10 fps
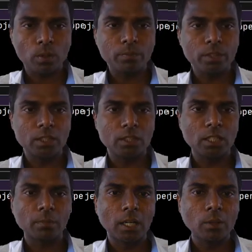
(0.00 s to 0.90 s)
from this
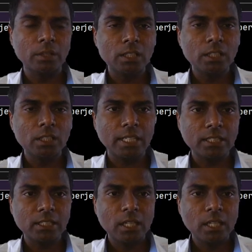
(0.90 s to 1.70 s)
statement. Now in this case,